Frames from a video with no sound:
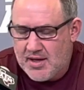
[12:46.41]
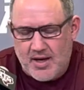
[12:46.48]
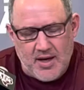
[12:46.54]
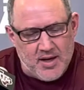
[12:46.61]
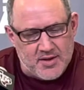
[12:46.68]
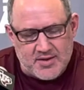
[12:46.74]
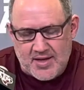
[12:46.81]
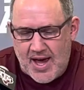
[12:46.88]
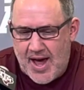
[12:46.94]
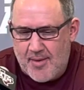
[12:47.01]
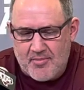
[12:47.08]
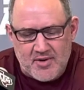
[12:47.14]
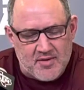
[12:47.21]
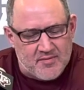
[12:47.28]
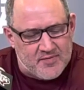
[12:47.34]
It's
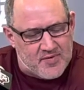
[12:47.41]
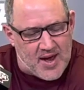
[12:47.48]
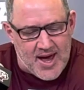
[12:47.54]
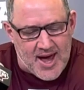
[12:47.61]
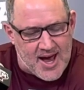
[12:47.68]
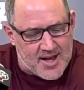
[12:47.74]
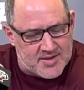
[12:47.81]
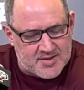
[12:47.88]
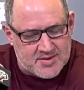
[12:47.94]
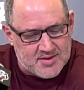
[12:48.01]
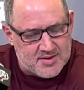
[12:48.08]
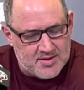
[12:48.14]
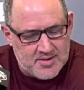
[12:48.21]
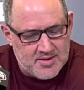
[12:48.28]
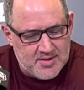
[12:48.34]
happening fast,
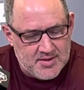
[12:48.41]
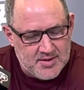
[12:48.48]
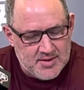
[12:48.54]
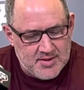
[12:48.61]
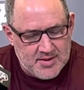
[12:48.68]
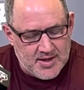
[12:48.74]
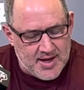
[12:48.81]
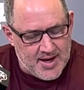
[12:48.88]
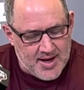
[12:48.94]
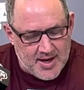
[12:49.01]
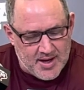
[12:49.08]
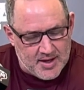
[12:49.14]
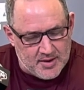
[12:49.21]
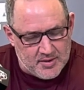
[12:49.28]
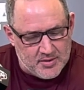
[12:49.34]

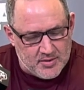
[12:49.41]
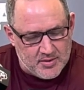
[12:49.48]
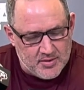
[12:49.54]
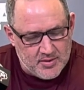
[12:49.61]
and